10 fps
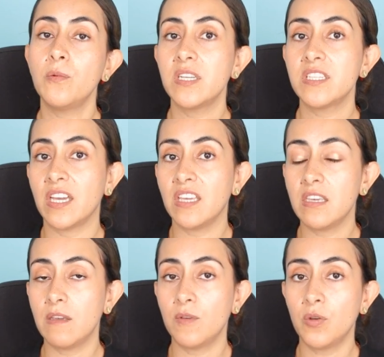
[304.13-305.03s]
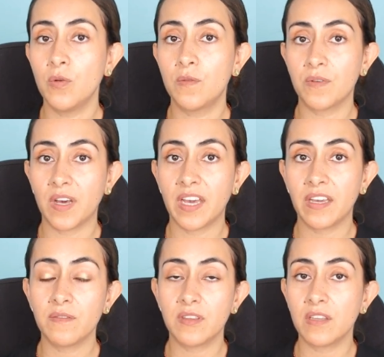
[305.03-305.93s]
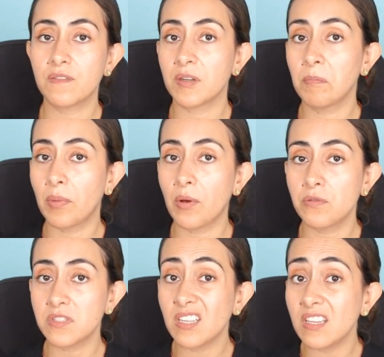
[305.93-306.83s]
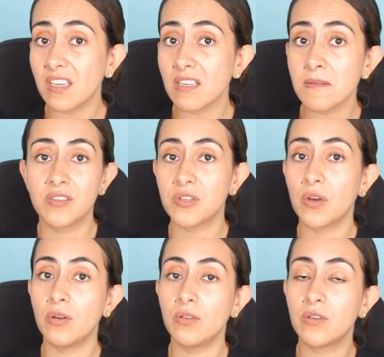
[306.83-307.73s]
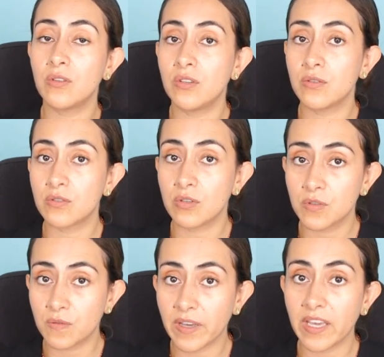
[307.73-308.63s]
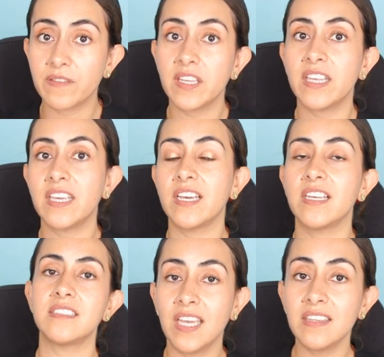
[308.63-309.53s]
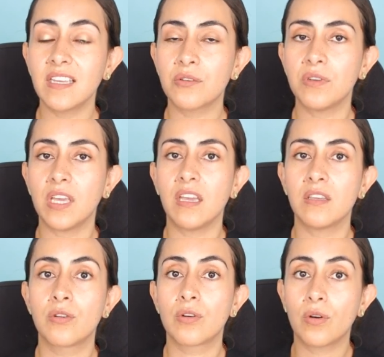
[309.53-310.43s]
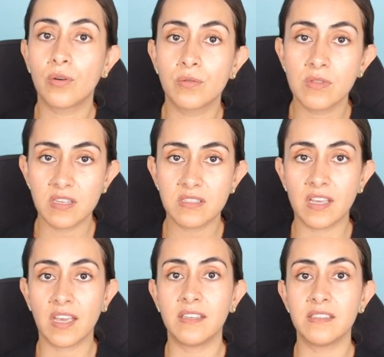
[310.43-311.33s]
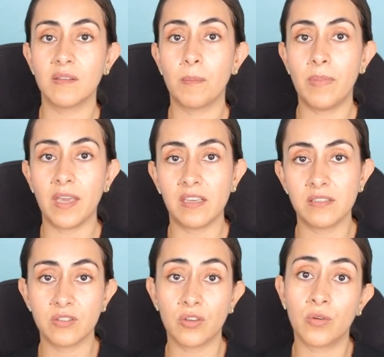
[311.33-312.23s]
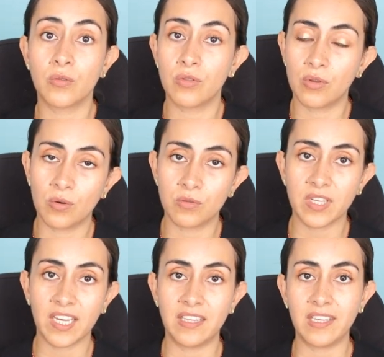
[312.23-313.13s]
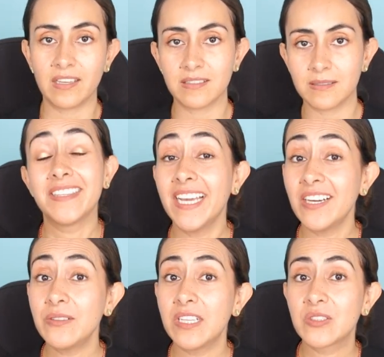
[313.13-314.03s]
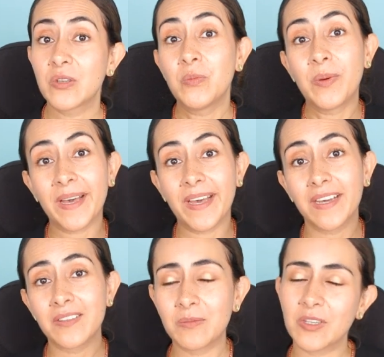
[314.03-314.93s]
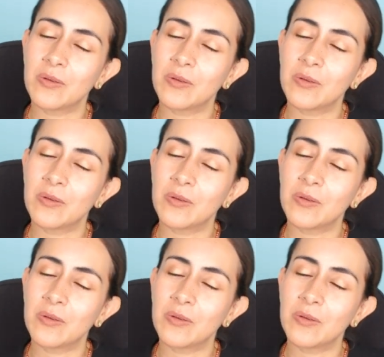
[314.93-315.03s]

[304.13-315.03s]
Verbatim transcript: which I give you 5 different post ideas, so you could use those 5 ideas and then create your own designs based on those ideas. Now let's go back to my